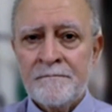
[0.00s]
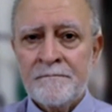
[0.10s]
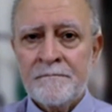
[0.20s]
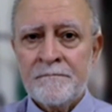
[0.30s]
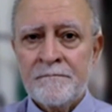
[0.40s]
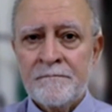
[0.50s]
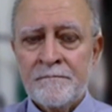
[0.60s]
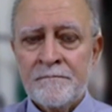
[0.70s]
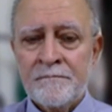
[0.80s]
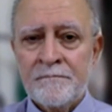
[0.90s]

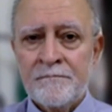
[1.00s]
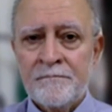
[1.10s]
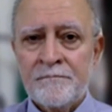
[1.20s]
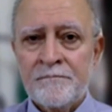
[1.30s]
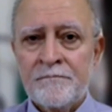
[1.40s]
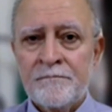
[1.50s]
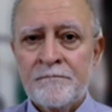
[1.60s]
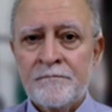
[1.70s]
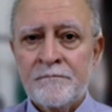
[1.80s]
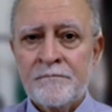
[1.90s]

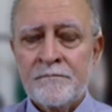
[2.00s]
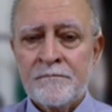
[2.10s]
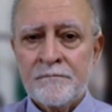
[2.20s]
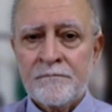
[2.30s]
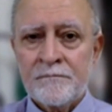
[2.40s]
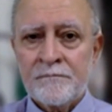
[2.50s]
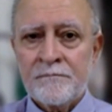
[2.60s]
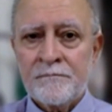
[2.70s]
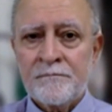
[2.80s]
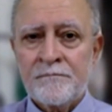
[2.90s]

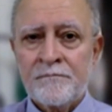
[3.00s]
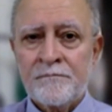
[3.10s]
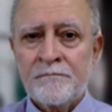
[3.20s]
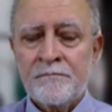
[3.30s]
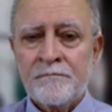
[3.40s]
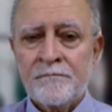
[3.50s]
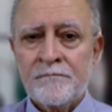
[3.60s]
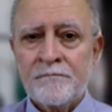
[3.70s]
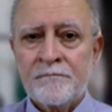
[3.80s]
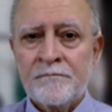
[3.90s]

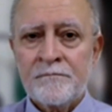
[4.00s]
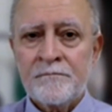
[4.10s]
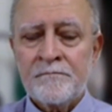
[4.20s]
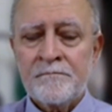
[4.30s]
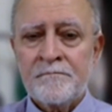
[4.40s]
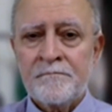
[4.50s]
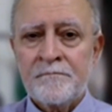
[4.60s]
(not speaking)